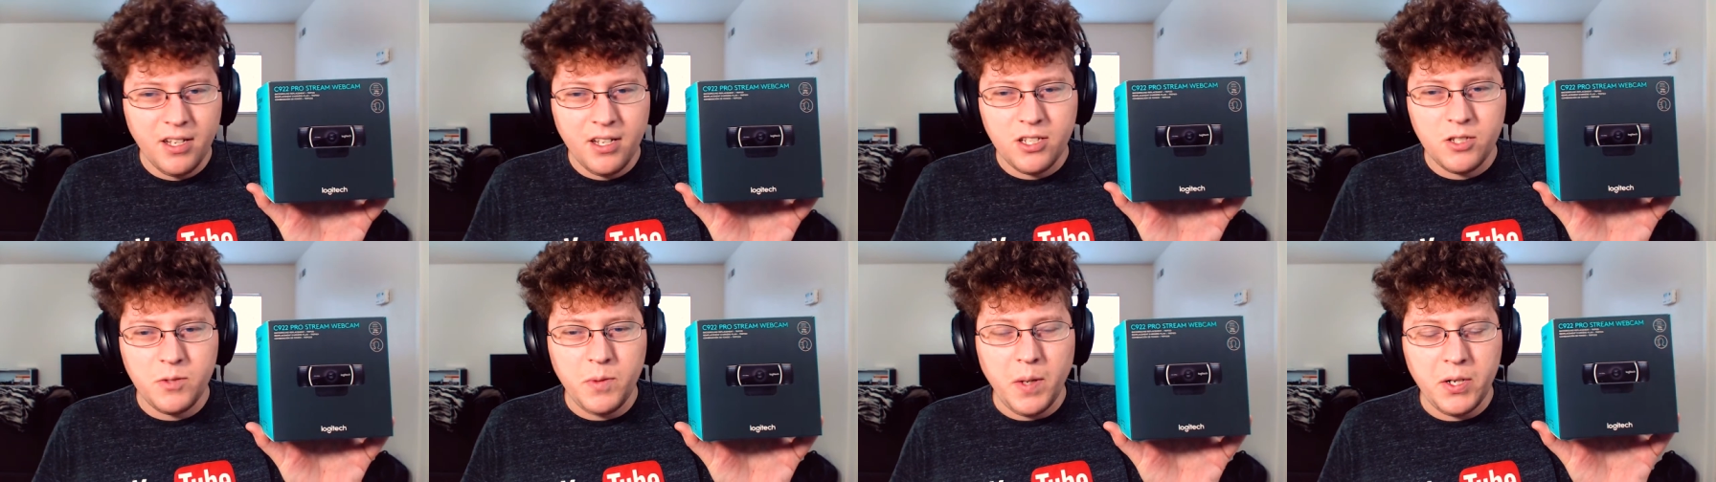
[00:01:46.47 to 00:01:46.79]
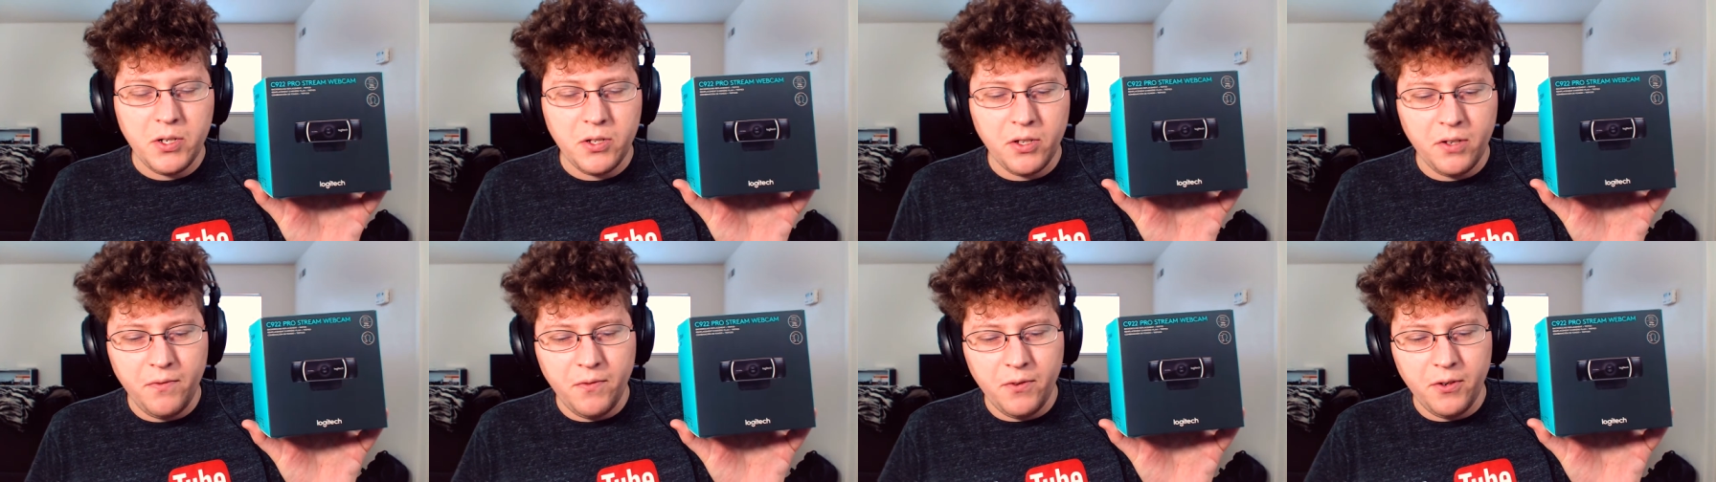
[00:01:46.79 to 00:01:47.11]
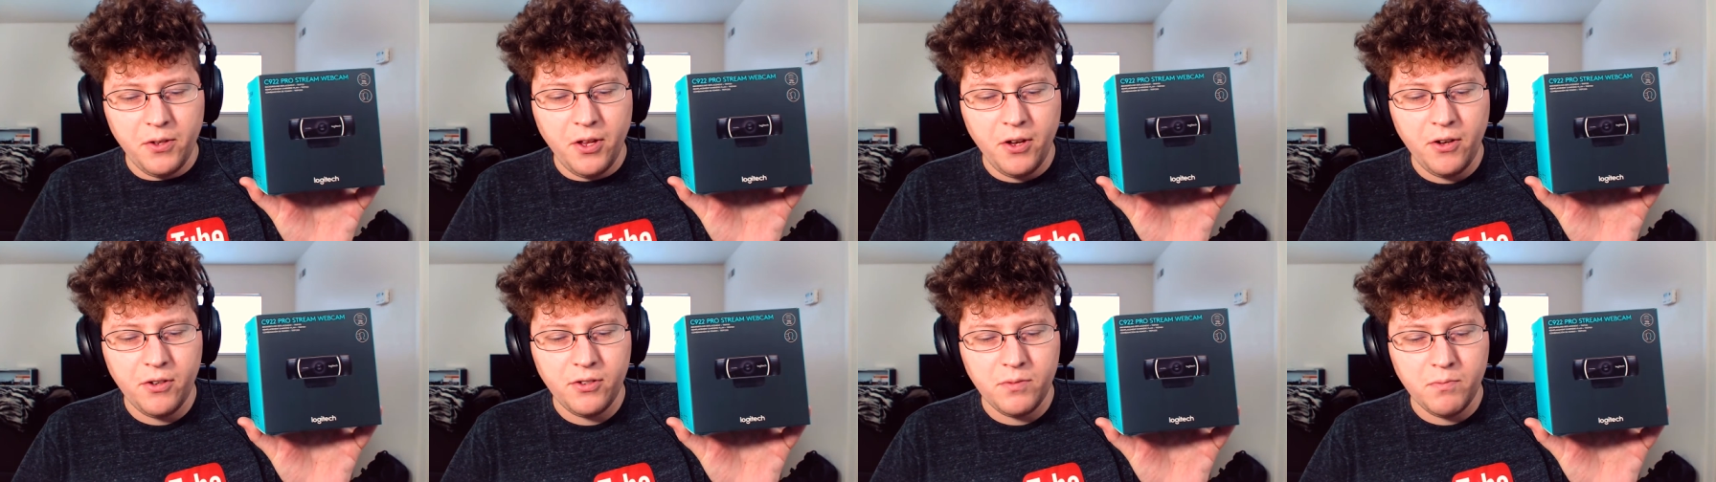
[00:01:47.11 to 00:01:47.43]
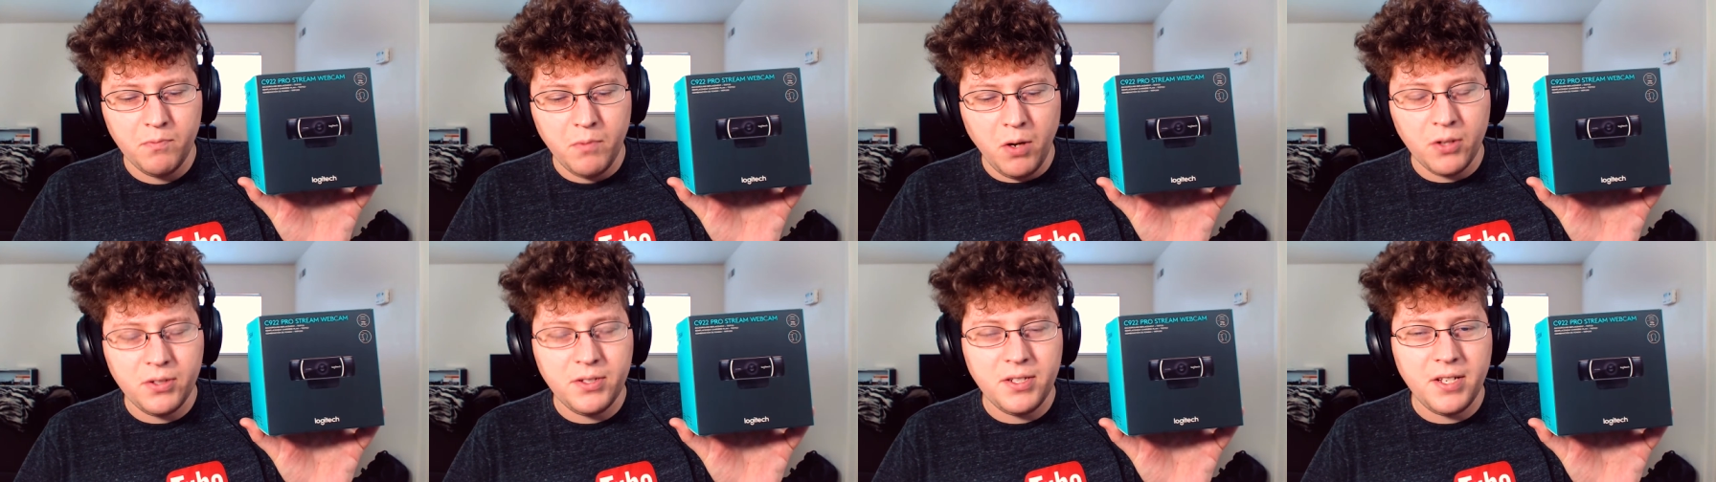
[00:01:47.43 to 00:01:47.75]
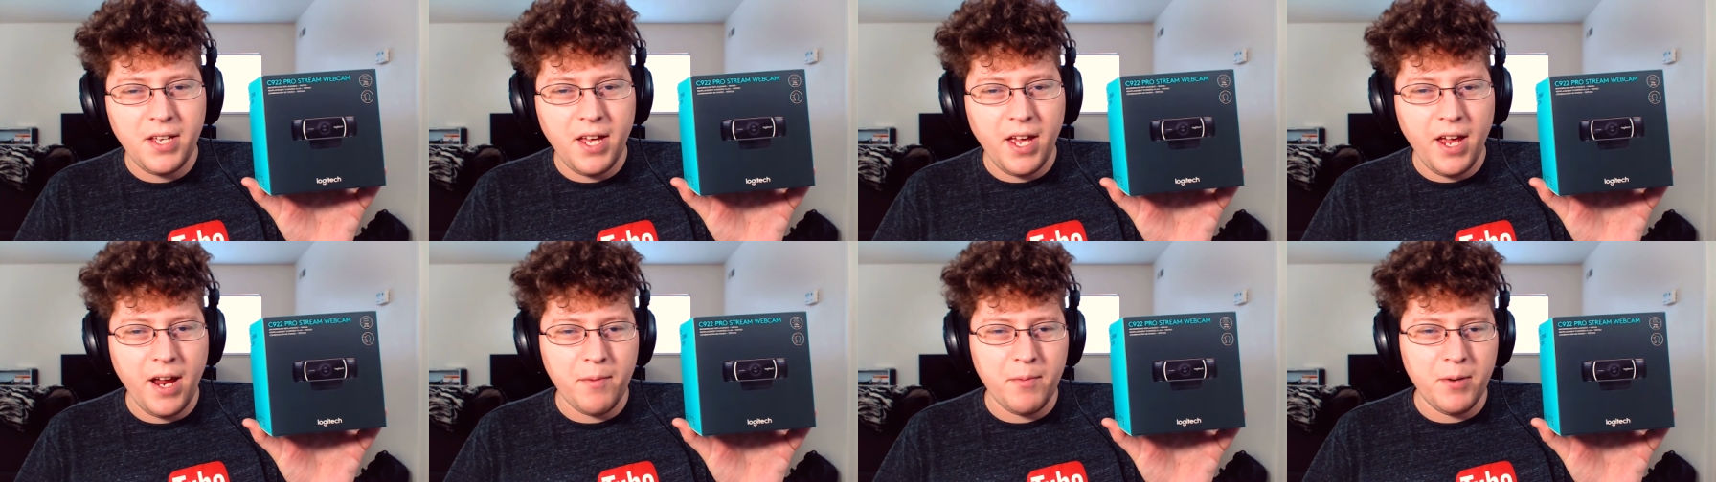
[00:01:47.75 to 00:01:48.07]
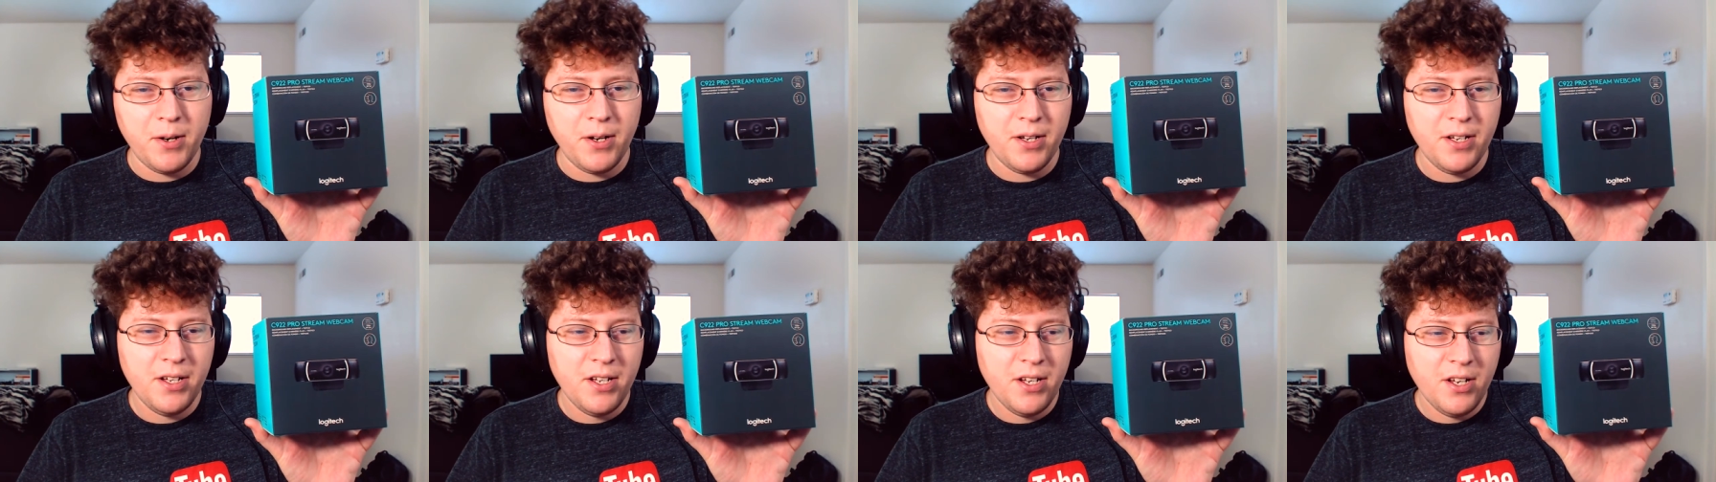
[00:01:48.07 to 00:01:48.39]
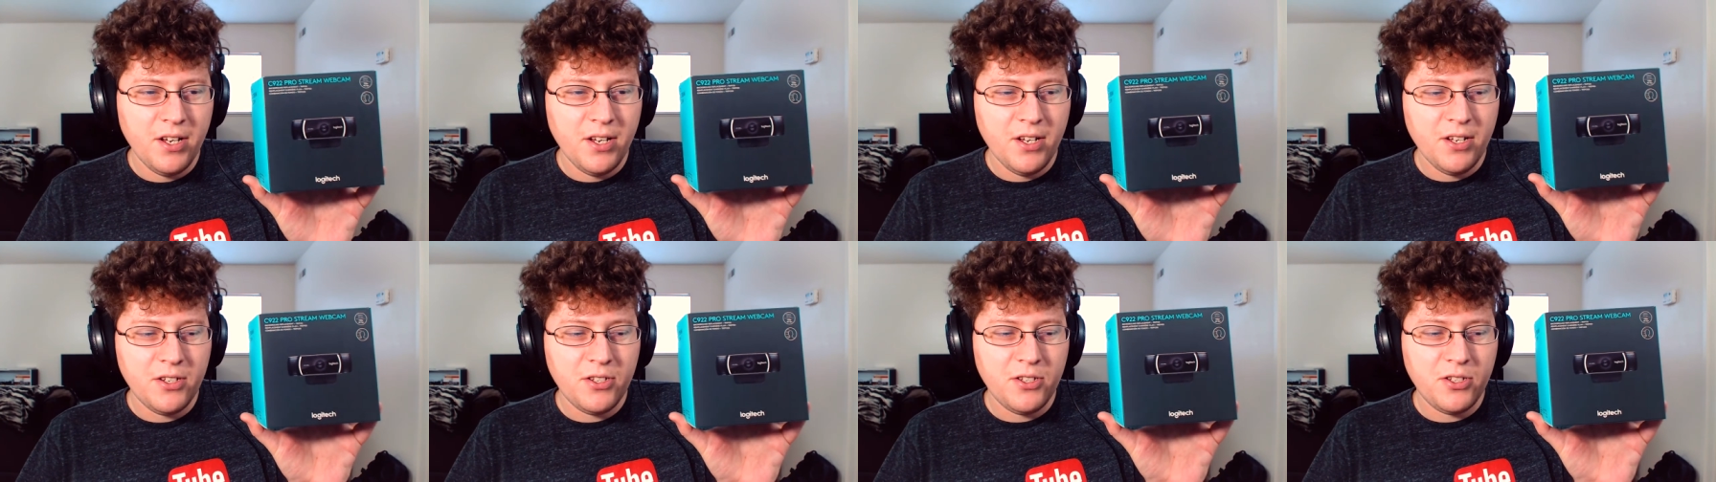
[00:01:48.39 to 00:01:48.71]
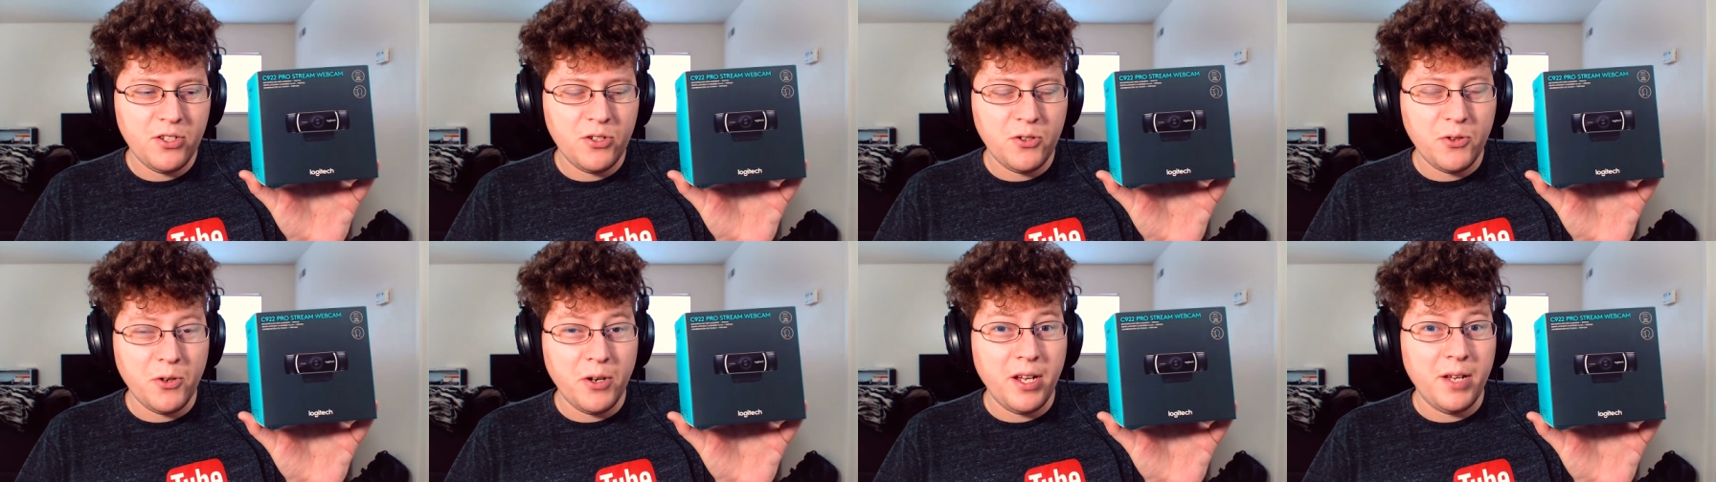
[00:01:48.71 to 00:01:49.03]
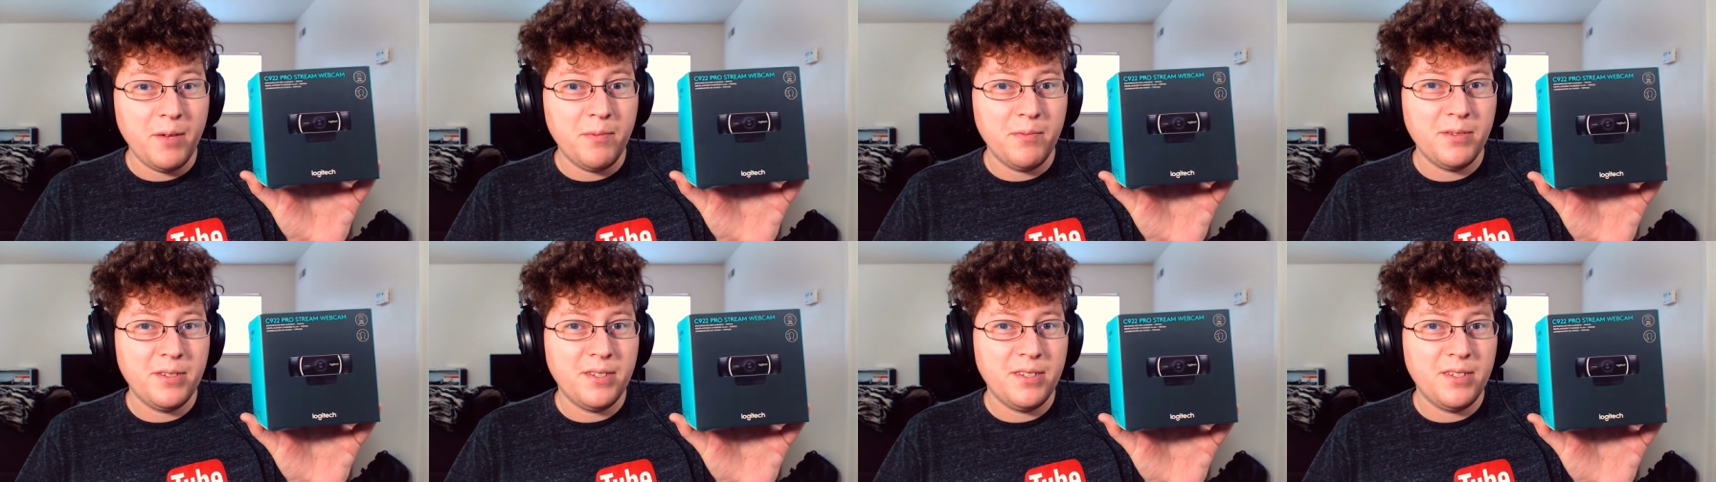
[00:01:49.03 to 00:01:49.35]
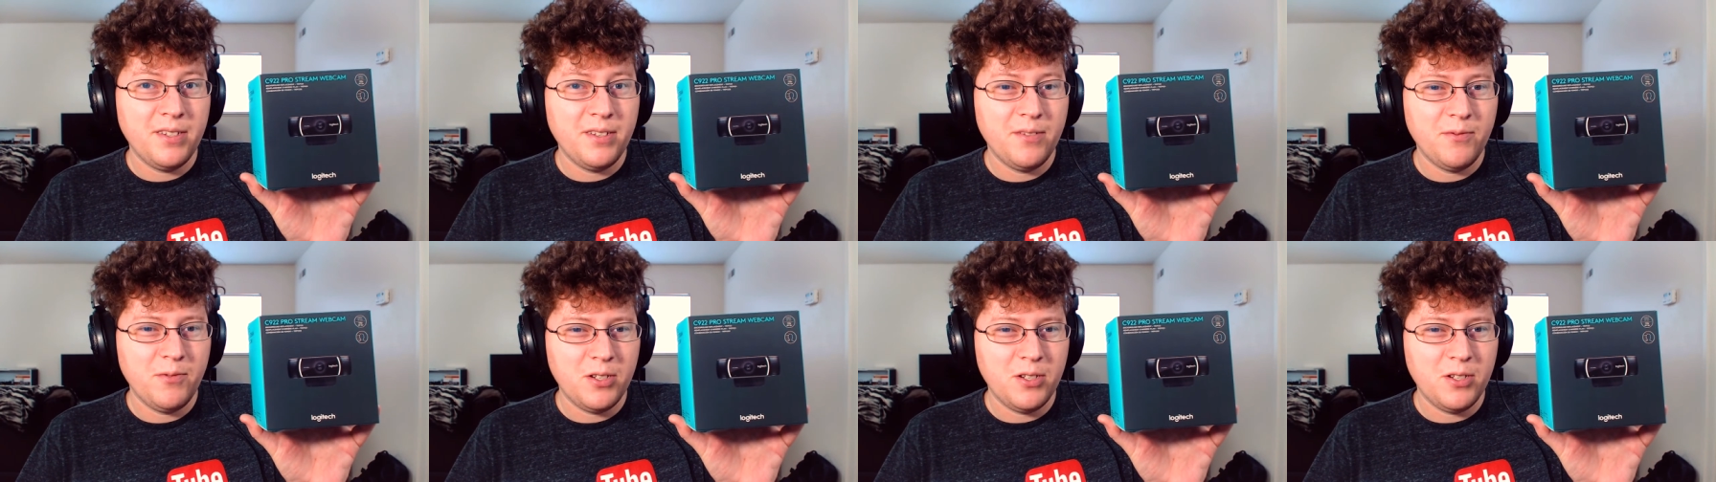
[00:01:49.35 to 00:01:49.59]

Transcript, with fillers: especially for those multi-camera streams,